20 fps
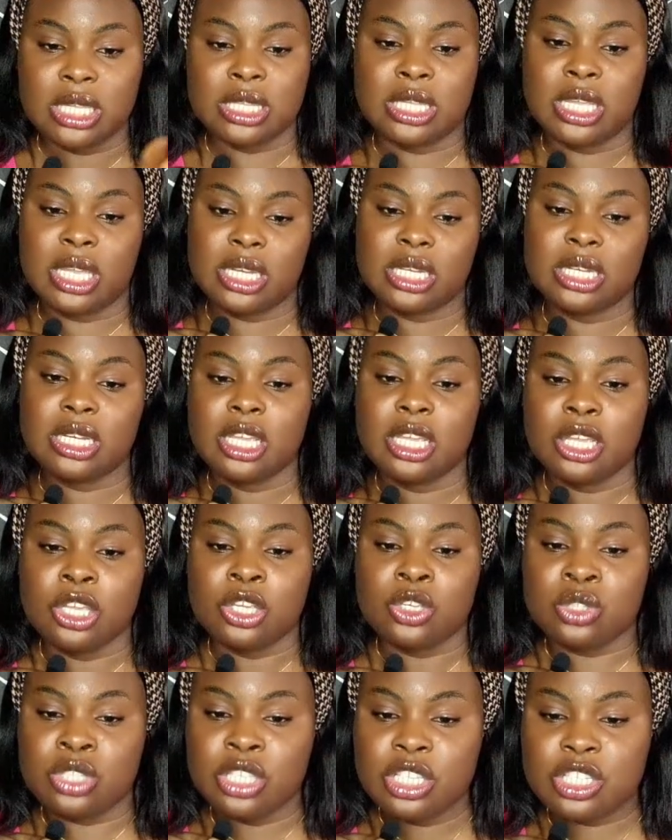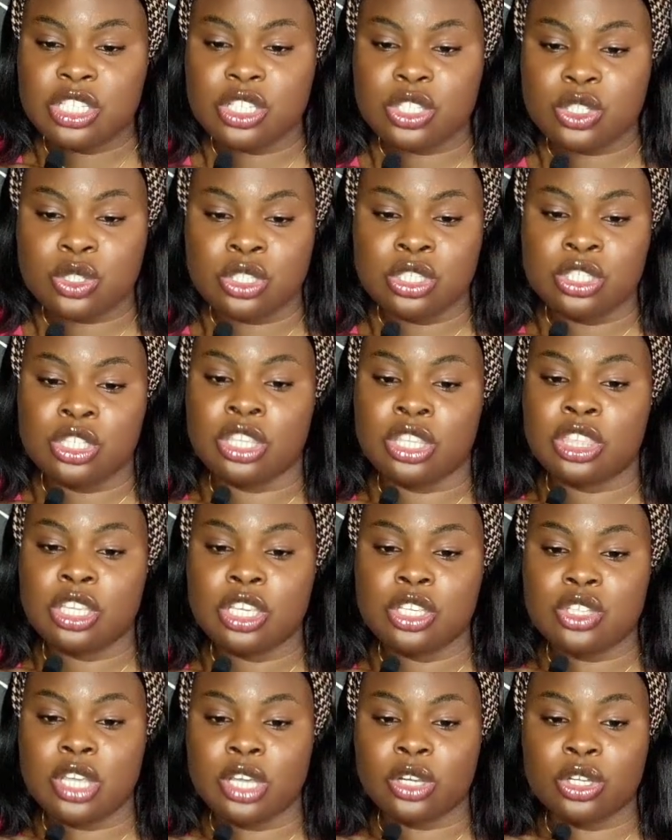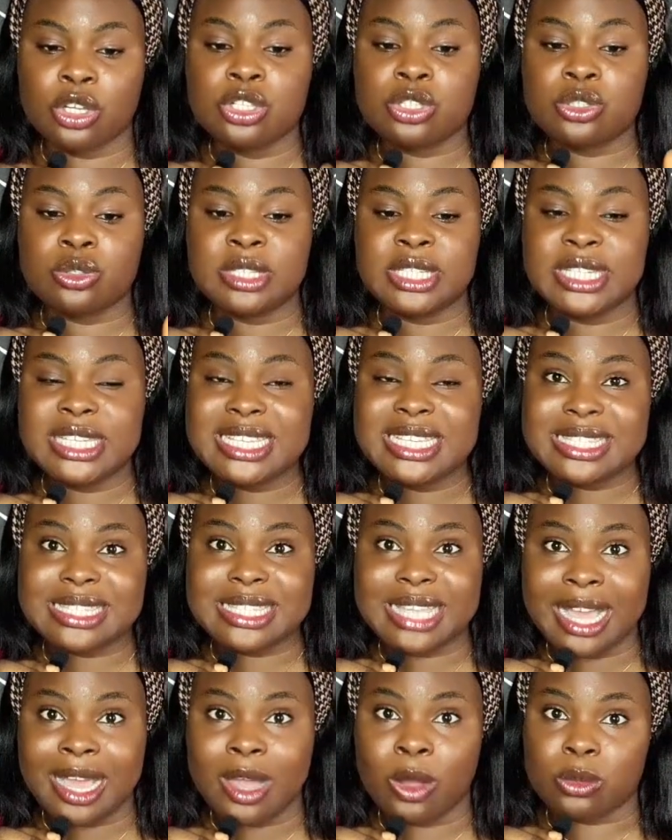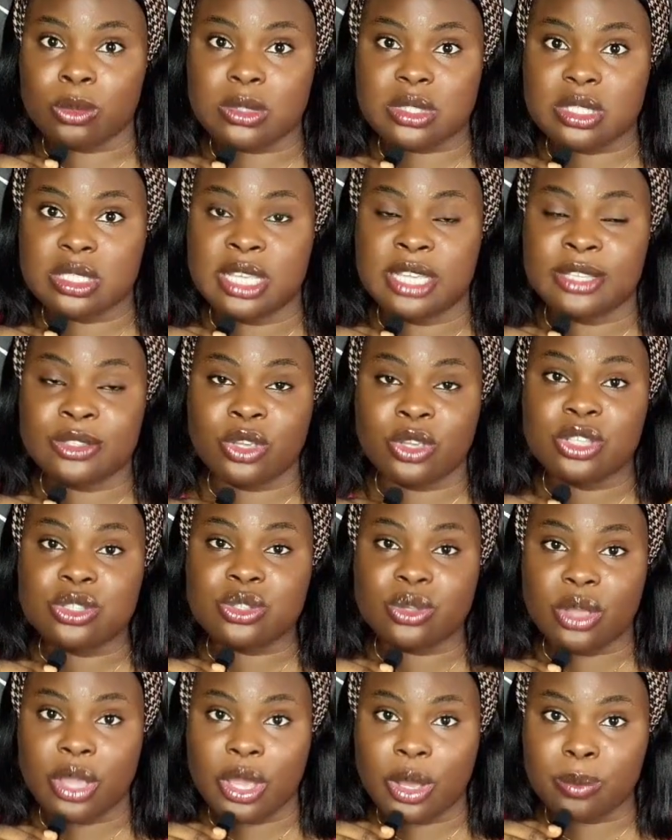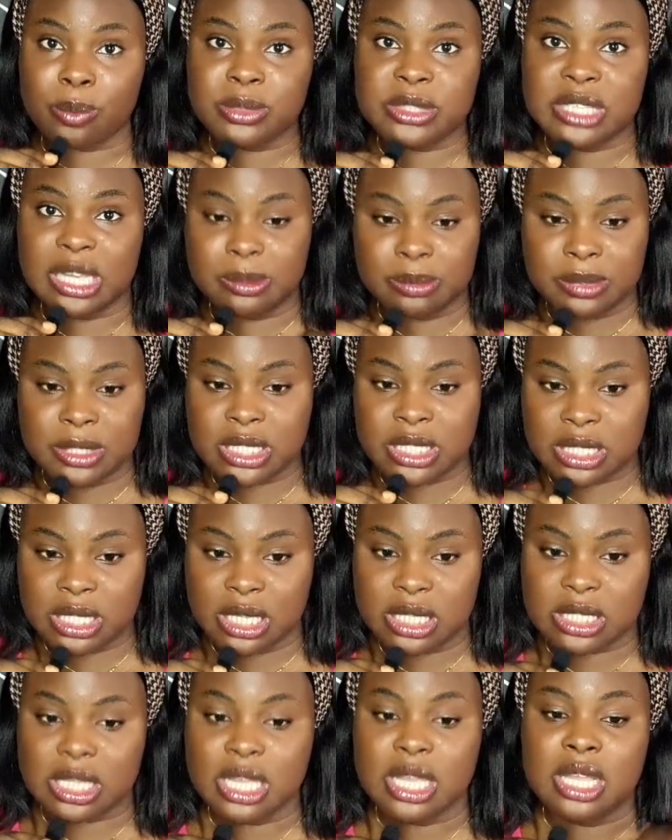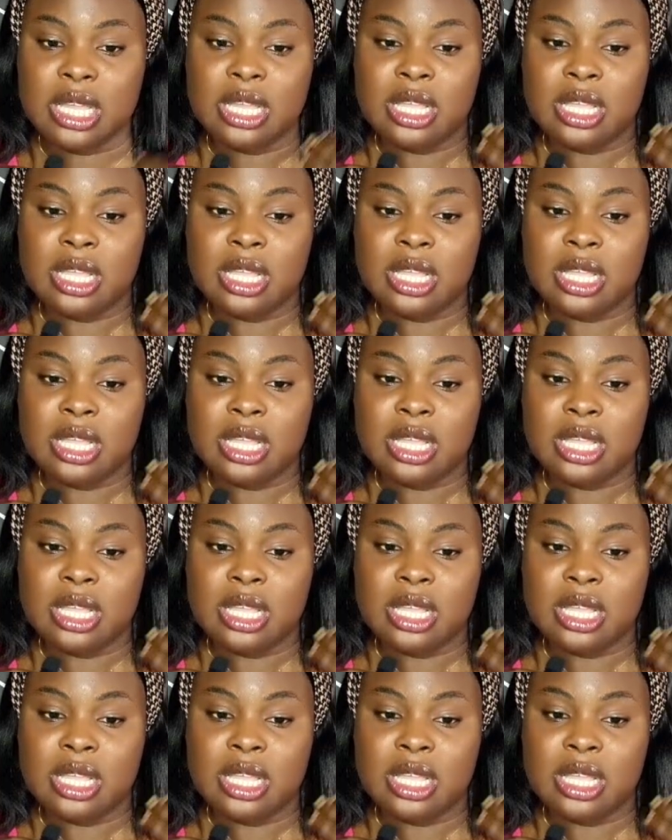Then this is the things you are going to list out that is going to help their business,